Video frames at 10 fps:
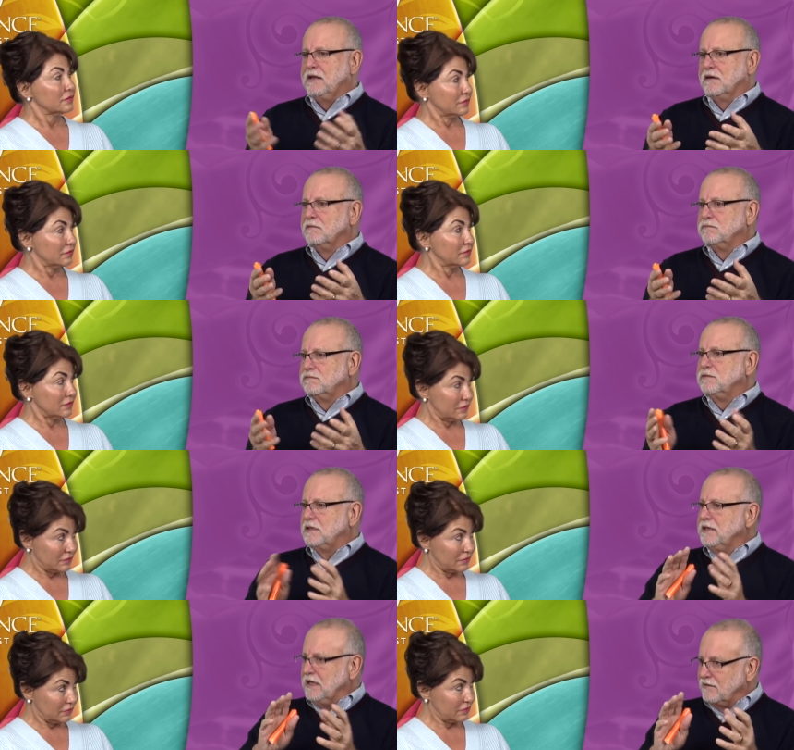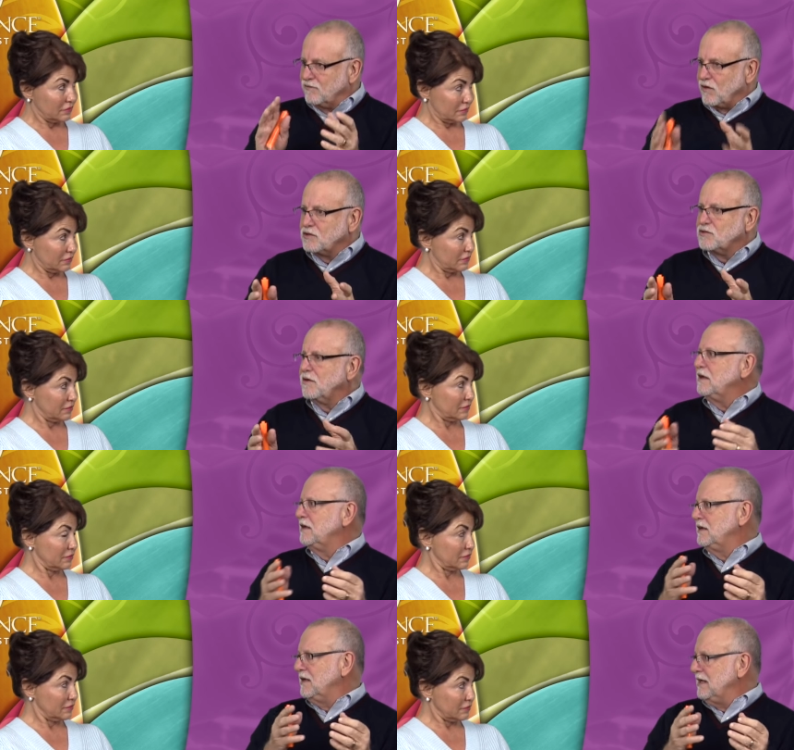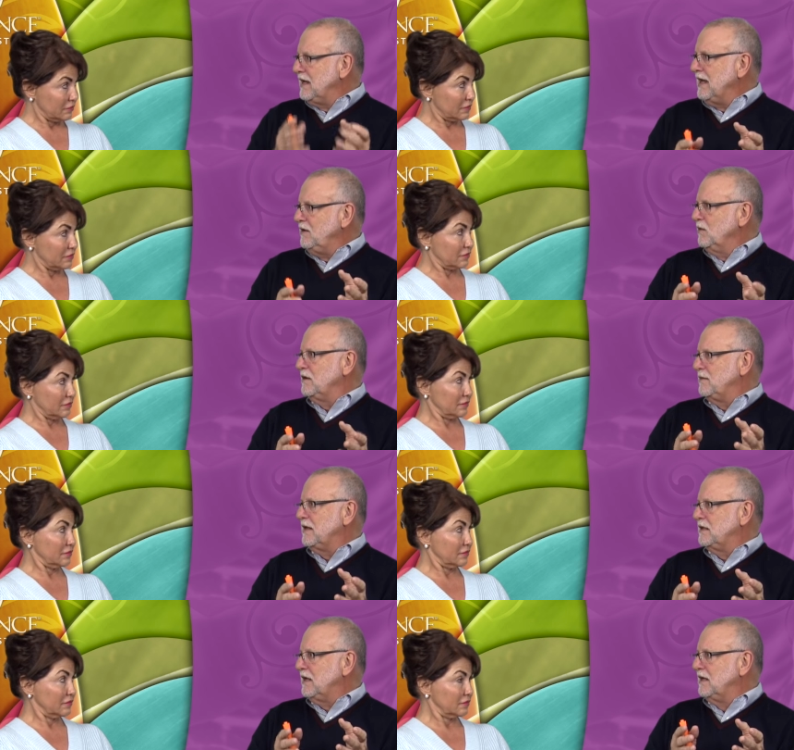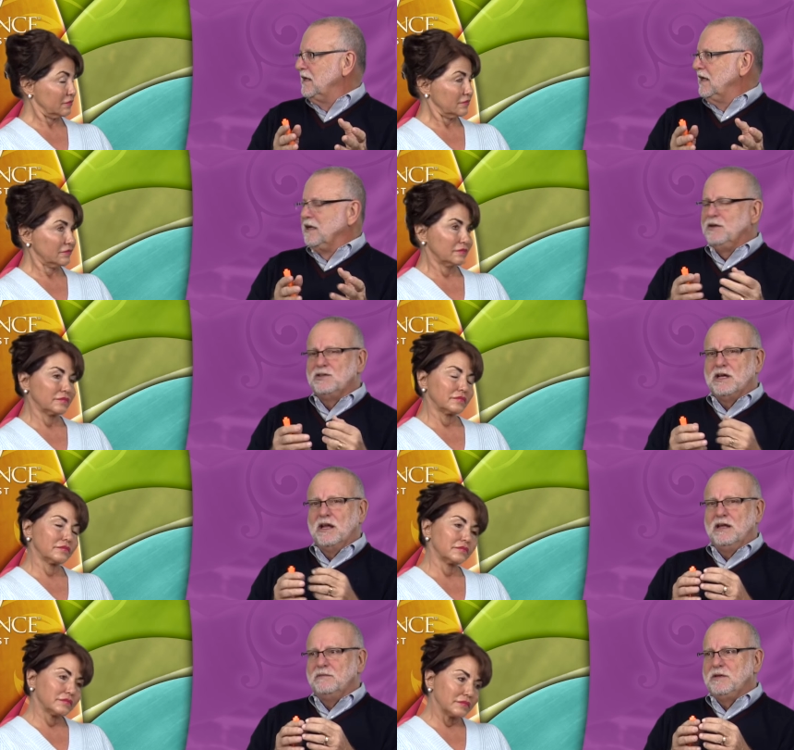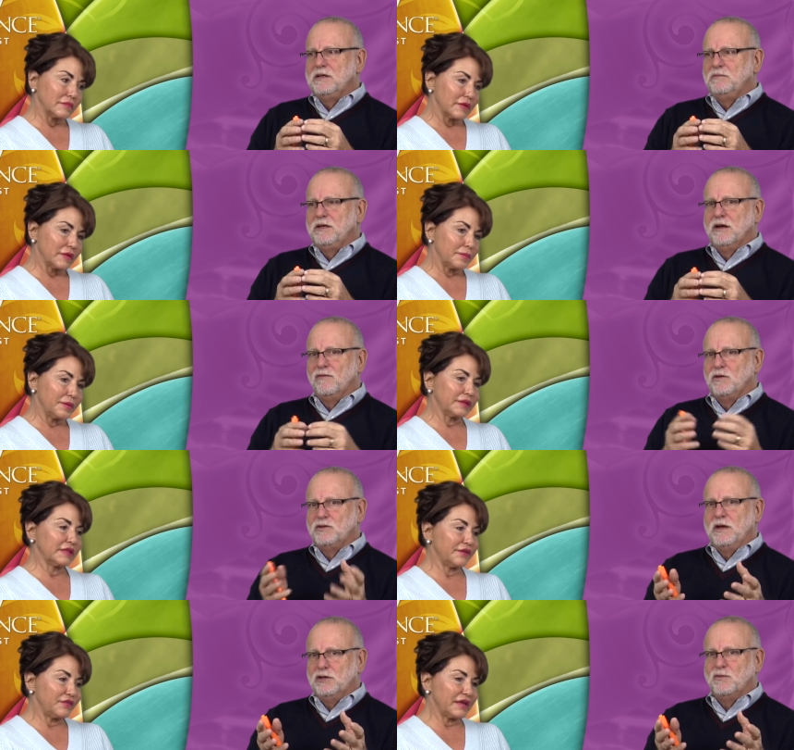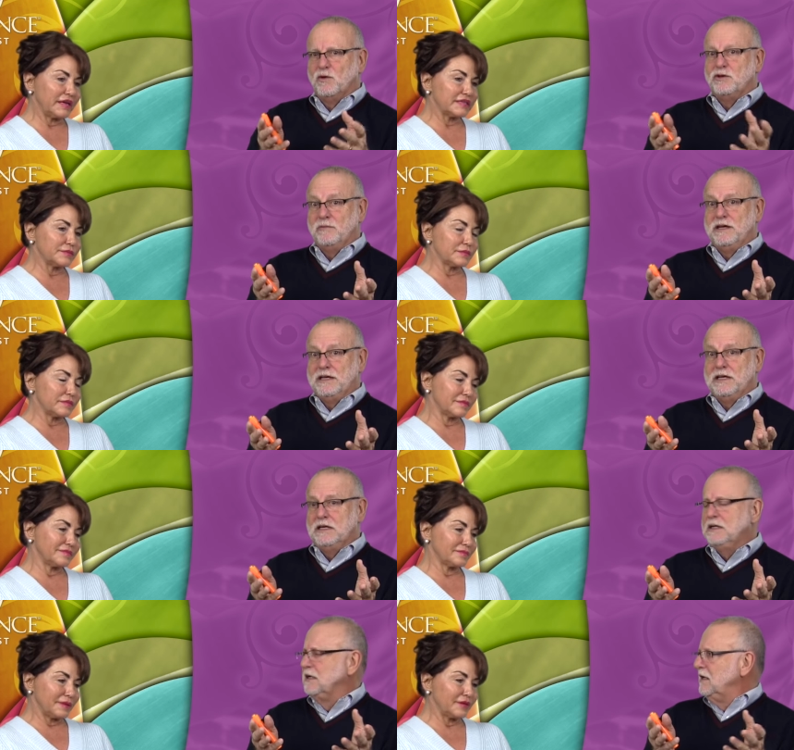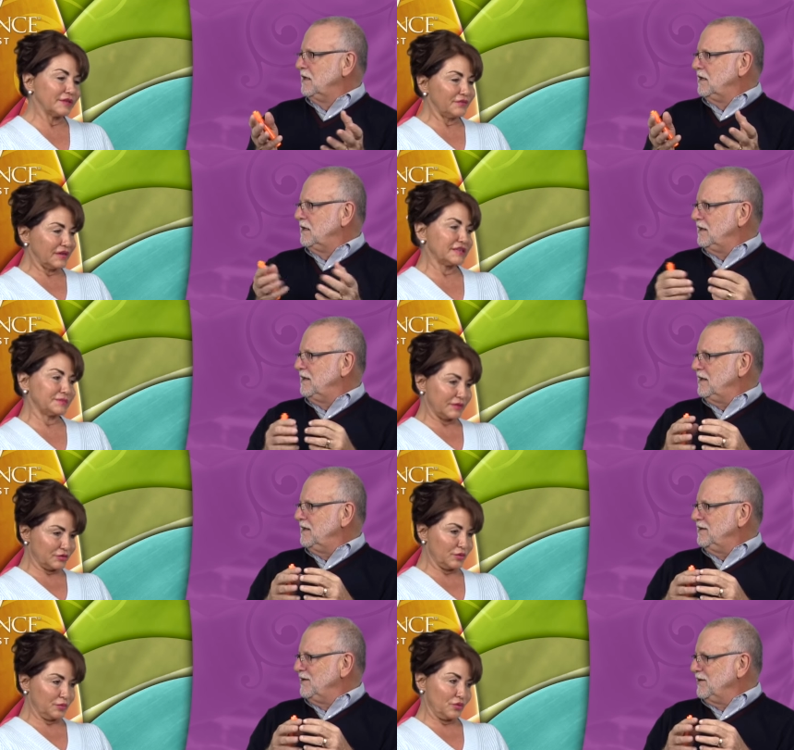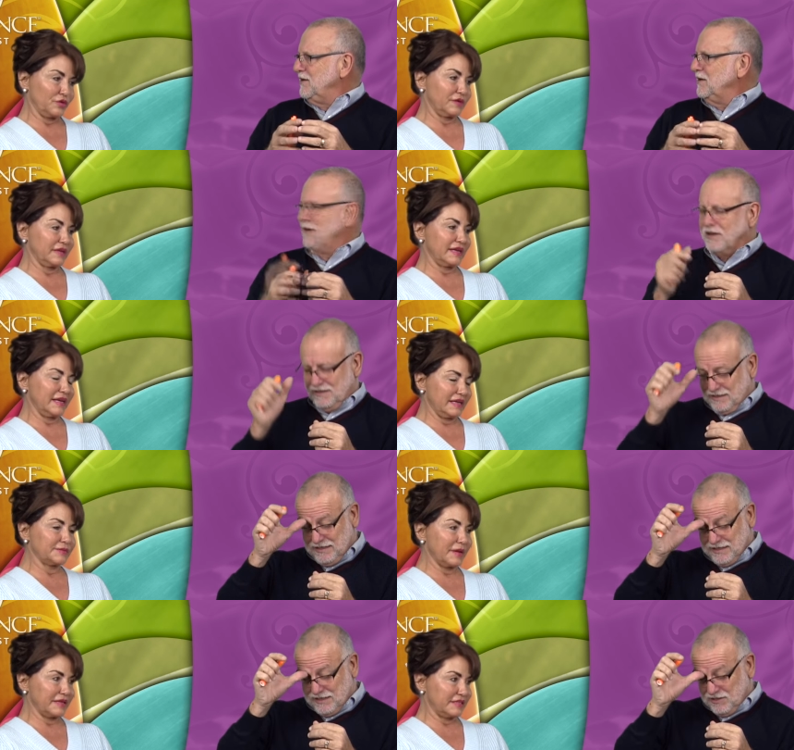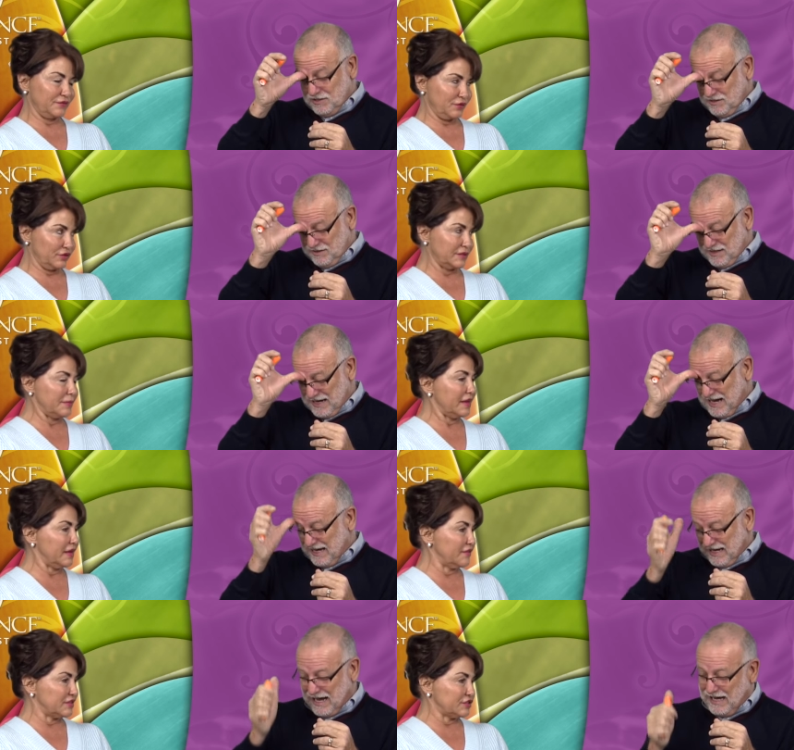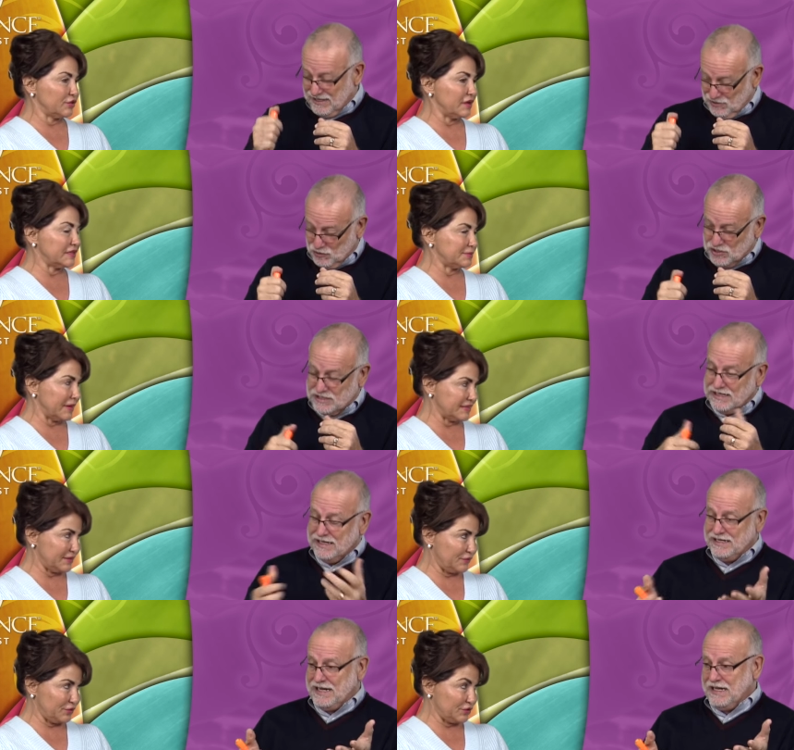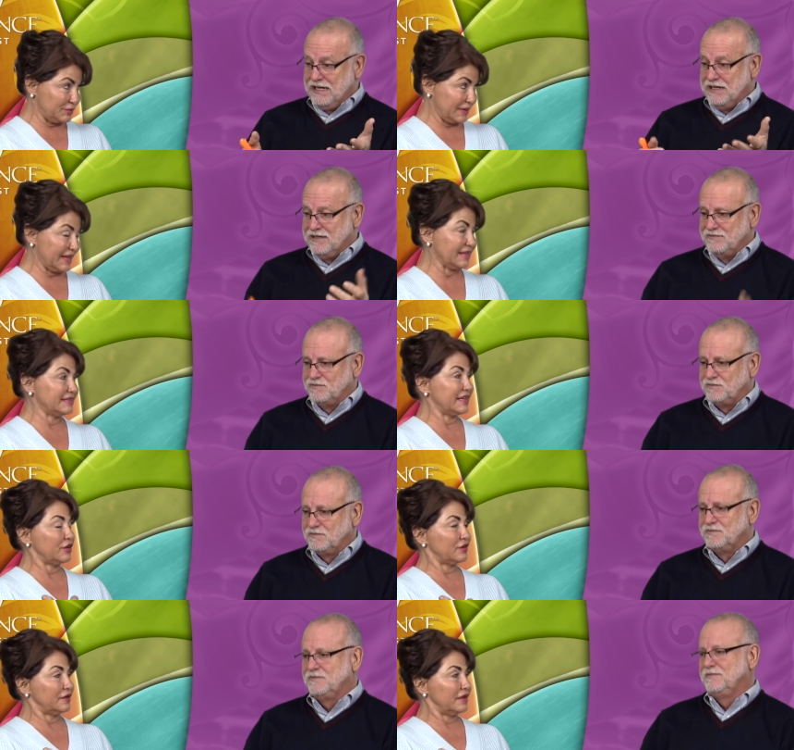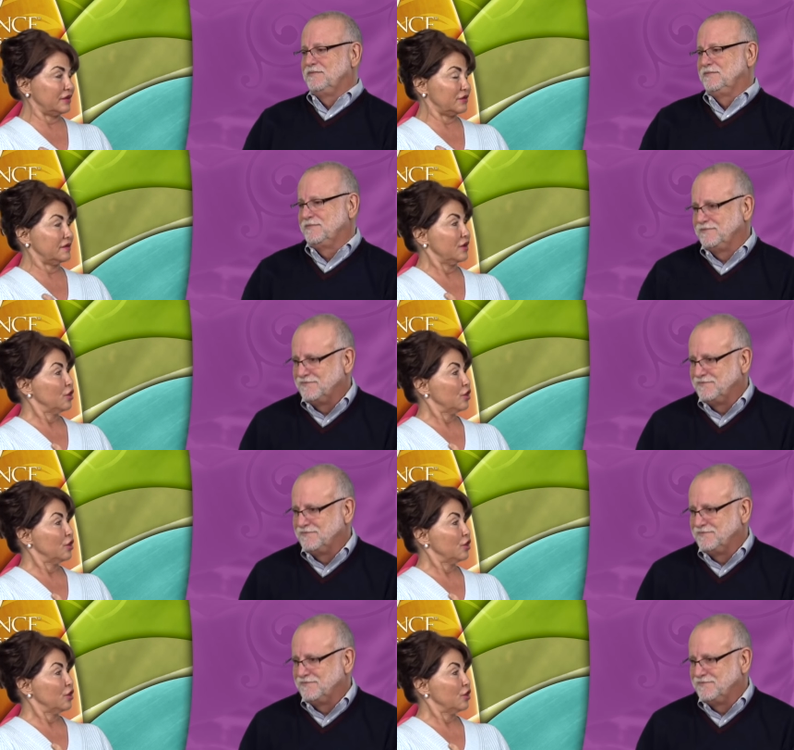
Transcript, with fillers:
Speaker 1: and they're again frustrated and angry about that. You know, it's kind of like be, be careful but what you ask for; is, you may get it.
Speaker 2: But living is much more important than eating spicy is. foods, and many of us don't eat spicy that. foods because it it